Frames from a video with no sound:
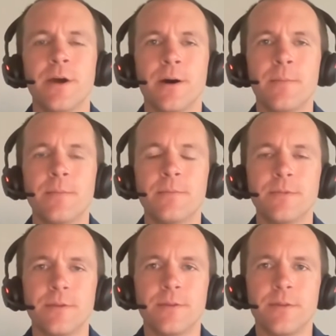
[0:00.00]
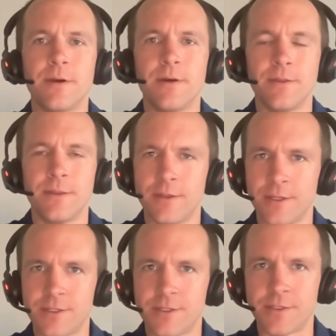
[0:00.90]
Um,
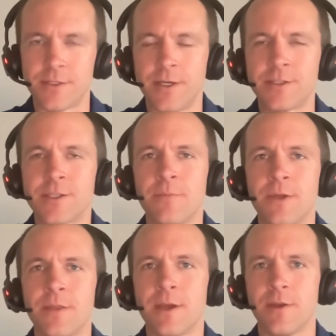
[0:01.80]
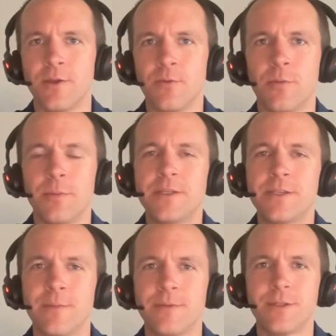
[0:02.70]
it's it's it's something that you will be
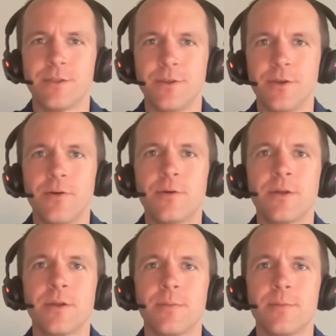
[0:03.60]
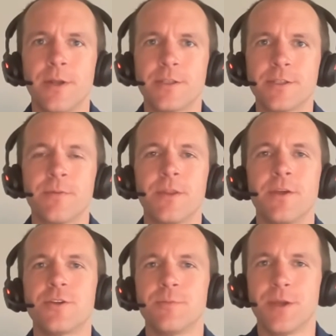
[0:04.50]
tempted to do, but it's something
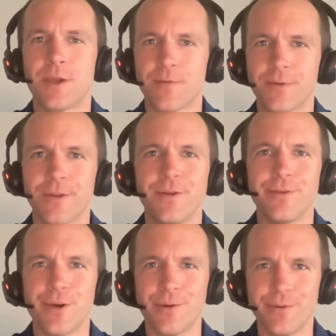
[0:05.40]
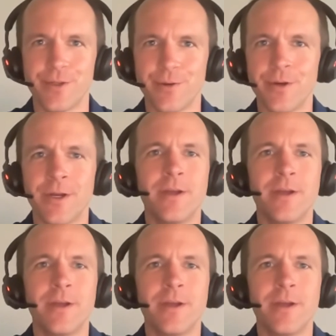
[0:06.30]
that you should be careful that you don't do.